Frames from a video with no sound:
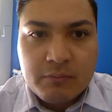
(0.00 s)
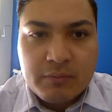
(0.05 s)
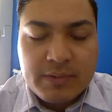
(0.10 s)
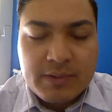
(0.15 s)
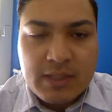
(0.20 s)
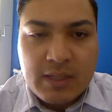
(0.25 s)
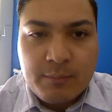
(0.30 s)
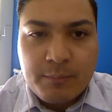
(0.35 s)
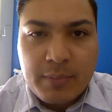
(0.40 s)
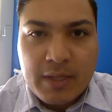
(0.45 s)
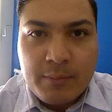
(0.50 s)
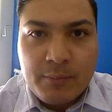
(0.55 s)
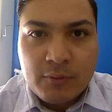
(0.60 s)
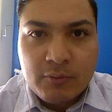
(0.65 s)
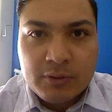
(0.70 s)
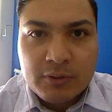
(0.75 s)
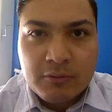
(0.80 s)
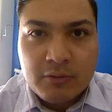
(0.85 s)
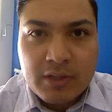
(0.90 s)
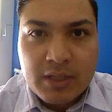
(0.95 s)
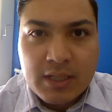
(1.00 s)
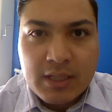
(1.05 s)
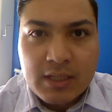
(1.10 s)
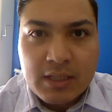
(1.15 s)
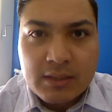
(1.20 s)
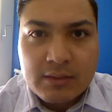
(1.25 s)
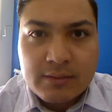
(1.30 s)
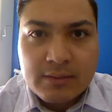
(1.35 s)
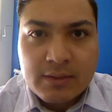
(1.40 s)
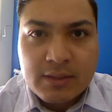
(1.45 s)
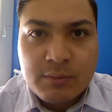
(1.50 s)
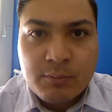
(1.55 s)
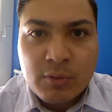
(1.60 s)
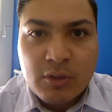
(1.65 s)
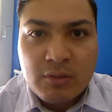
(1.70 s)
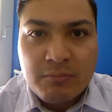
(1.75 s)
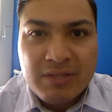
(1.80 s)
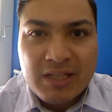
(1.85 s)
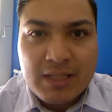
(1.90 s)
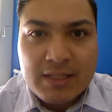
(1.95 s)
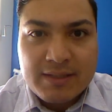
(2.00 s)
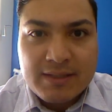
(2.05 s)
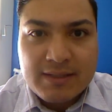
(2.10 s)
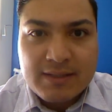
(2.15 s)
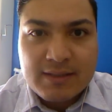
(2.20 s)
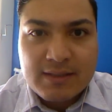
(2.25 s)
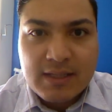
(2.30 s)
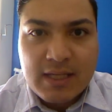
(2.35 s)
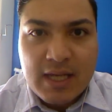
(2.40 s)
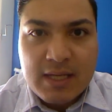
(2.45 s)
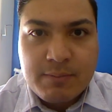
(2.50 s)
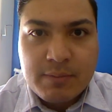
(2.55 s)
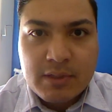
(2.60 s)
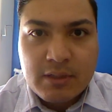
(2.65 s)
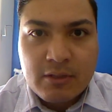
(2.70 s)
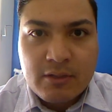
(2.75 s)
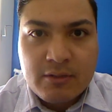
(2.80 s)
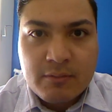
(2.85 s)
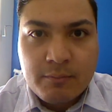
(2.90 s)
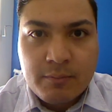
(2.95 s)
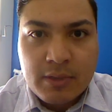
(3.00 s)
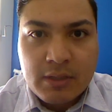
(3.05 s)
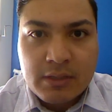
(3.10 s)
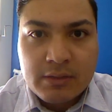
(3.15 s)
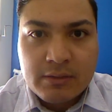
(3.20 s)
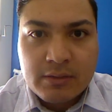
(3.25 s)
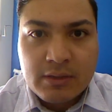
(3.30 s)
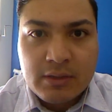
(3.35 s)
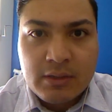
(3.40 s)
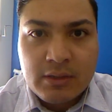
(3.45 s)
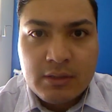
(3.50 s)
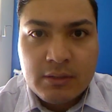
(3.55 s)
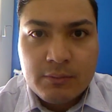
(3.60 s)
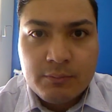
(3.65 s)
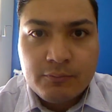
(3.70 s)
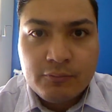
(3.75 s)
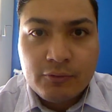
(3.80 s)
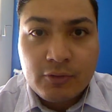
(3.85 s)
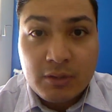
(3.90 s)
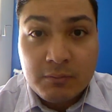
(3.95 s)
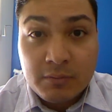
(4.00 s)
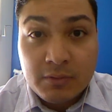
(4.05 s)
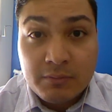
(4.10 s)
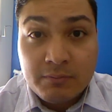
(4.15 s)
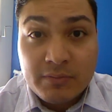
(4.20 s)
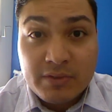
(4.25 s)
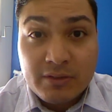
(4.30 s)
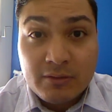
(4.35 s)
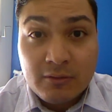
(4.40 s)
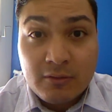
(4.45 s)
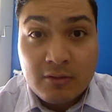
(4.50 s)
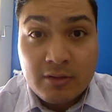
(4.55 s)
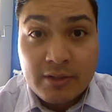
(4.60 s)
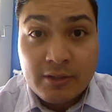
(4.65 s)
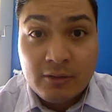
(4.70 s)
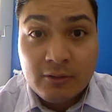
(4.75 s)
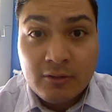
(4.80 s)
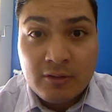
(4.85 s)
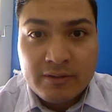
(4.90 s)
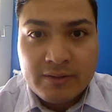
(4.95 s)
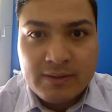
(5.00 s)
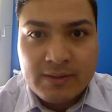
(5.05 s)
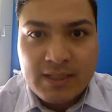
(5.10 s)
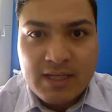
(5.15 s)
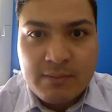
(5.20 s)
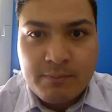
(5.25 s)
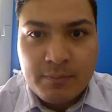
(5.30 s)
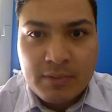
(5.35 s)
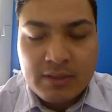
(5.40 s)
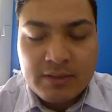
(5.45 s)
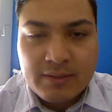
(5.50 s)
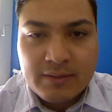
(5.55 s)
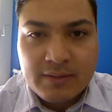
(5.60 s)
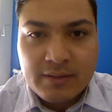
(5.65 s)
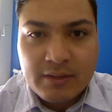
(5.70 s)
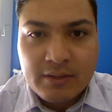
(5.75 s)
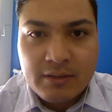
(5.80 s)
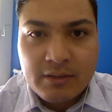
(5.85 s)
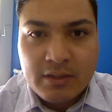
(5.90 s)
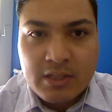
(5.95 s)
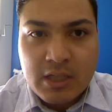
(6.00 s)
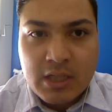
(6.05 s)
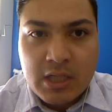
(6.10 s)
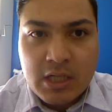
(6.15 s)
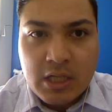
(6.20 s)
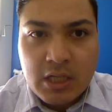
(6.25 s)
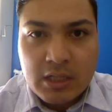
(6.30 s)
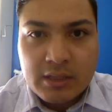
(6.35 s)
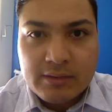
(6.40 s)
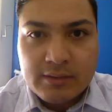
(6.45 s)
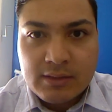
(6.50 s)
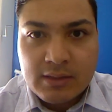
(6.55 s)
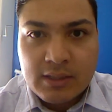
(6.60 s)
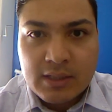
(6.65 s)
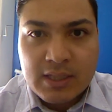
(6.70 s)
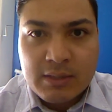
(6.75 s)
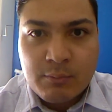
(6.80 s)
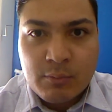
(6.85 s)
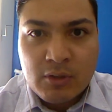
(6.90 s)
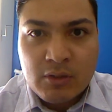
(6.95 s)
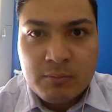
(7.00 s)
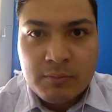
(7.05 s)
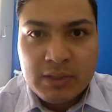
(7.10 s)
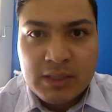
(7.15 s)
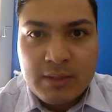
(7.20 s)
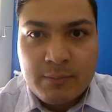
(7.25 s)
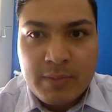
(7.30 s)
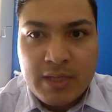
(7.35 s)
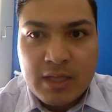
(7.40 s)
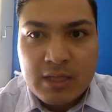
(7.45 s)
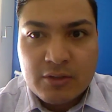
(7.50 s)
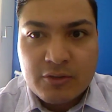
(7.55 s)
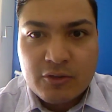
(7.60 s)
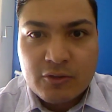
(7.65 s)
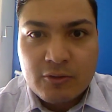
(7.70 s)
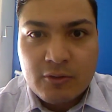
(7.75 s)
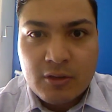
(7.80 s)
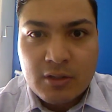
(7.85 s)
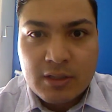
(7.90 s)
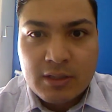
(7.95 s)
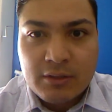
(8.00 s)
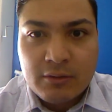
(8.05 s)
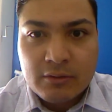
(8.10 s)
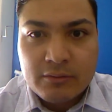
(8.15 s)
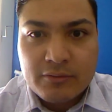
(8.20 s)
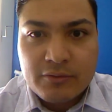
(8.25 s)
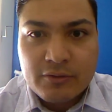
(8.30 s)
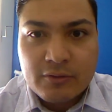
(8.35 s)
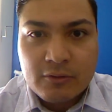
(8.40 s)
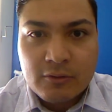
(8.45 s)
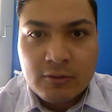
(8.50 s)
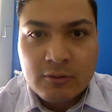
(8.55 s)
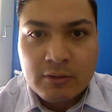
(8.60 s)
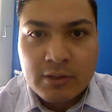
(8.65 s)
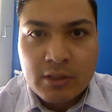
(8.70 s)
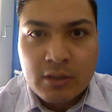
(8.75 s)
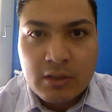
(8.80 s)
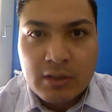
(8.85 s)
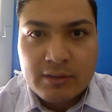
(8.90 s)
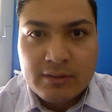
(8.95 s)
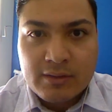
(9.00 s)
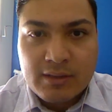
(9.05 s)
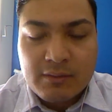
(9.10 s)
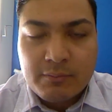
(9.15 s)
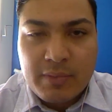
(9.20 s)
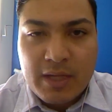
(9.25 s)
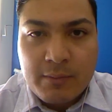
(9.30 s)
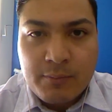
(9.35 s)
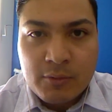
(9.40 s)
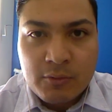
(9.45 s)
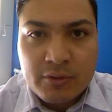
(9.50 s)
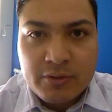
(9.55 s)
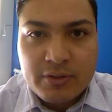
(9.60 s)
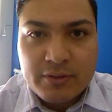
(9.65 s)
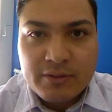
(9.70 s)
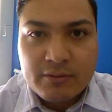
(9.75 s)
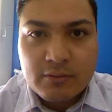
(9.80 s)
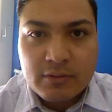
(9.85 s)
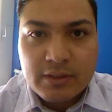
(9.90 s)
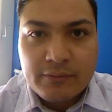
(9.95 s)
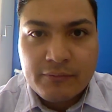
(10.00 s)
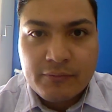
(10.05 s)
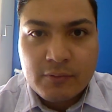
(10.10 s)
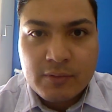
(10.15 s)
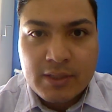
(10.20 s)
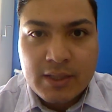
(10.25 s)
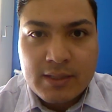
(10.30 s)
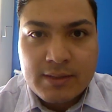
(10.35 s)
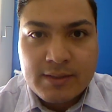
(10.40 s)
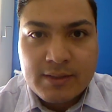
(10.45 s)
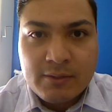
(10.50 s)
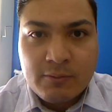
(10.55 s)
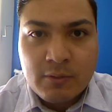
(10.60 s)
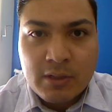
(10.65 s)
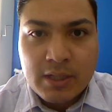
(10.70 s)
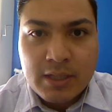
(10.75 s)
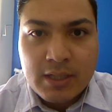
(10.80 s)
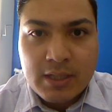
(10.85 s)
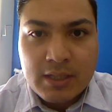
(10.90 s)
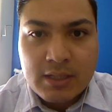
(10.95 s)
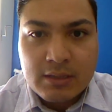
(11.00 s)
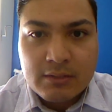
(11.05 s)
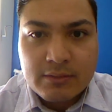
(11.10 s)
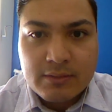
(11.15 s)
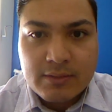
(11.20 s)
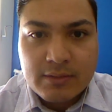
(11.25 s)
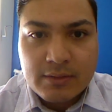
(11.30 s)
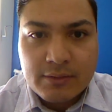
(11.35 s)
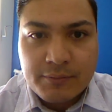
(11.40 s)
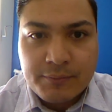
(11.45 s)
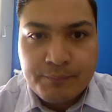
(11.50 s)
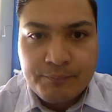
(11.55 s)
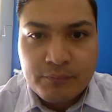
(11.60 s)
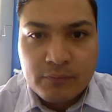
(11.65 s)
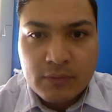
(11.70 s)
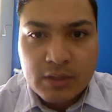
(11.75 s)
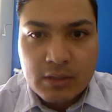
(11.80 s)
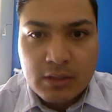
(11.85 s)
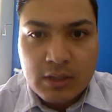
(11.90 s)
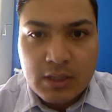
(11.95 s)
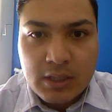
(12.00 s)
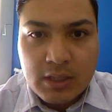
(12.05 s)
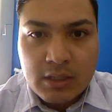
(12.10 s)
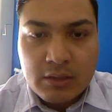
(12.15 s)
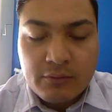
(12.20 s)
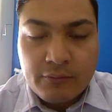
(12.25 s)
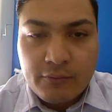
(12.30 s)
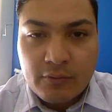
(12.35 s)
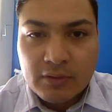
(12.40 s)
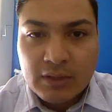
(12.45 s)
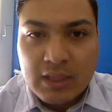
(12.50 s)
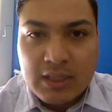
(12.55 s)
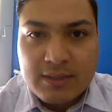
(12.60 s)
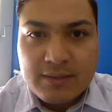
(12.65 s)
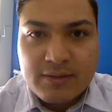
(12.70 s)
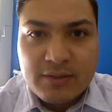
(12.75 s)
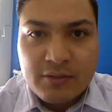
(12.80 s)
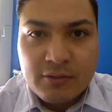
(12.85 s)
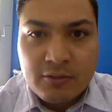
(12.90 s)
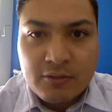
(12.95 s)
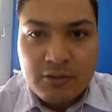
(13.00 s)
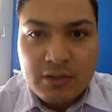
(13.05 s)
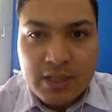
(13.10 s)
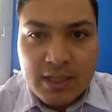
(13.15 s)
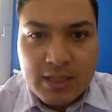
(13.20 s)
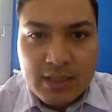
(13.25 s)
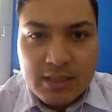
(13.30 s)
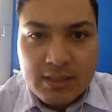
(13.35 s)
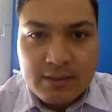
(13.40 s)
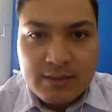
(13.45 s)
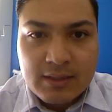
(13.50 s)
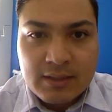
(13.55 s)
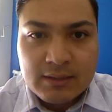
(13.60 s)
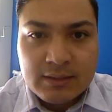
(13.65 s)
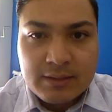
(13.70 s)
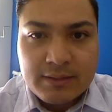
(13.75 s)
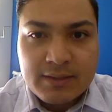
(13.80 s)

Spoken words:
some people would look at Immobile as a scapegoat, but the problems lied a lot deeper. So I think Immobile being a striker, not scoring, I think people were just looking for an easy way out. for Lazio, he's under